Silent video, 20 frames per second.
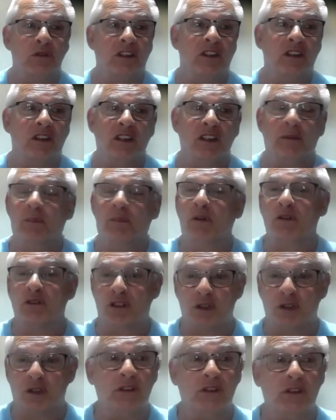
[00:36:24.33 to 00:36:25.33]
and you're going to plot
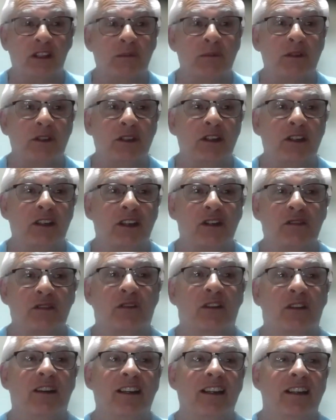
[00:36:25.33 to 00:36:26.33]
two of them, and you're going to
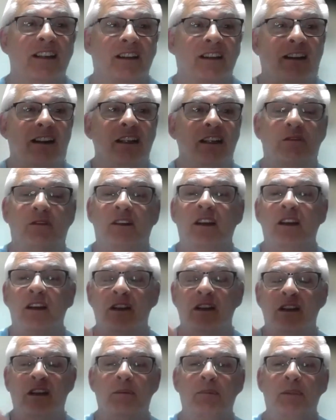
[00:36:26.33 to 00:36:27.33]
try and kind of
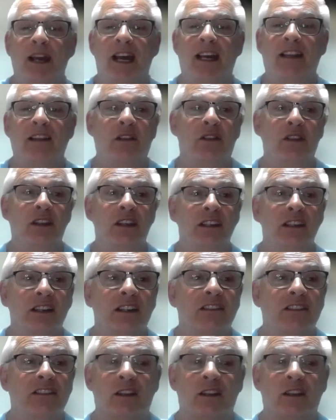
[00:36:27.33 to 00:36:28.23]
compare the third.